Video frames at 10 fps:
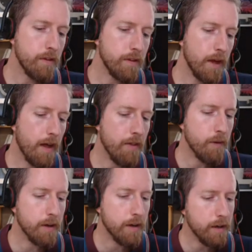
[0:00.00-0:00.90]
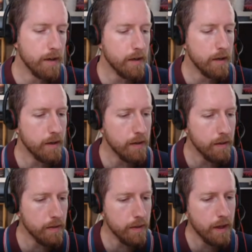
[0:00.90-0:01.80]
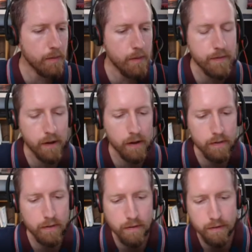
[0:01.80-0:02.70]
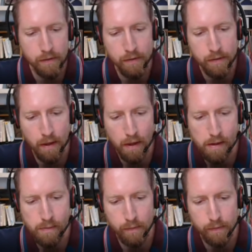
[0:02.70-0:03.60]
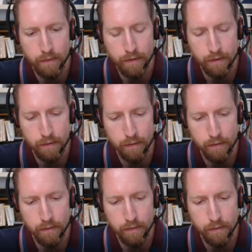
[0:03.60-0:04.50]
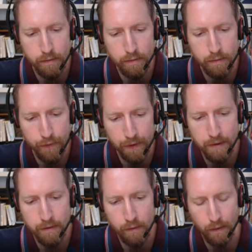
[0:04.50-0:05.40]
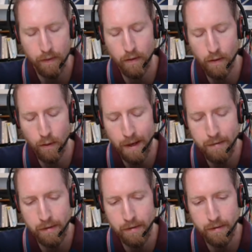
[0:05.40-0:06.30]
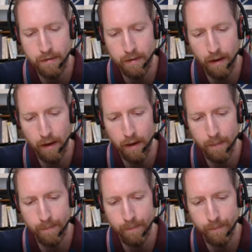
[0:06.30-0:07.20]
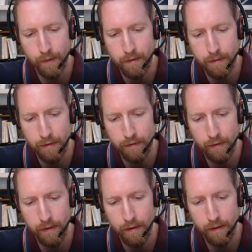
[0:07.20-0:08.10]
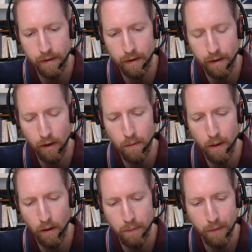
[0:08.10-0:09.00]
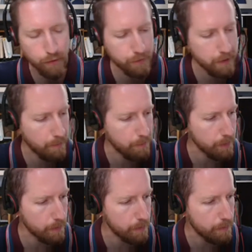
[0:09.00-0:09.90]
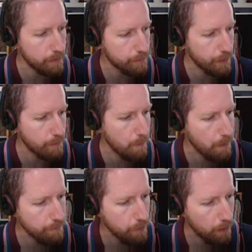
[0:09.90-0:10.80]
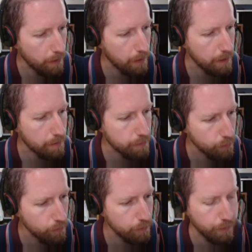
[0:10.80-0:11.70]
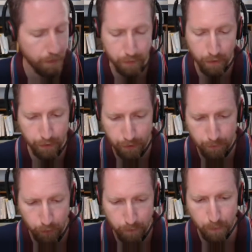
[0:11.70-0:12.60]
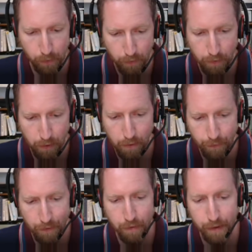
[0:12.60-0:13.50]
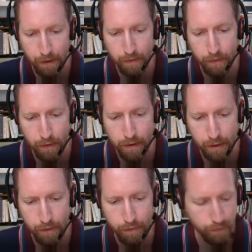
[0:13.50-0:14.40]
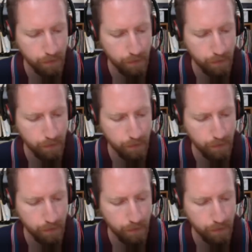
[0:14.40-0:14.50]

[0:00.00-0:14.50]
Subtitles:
The one in well, we've got so Foundation, well, Oasis catastrophe open source cap modeling framework, but they've got a tool. So that's another thing I brought in. But effectively, the kind of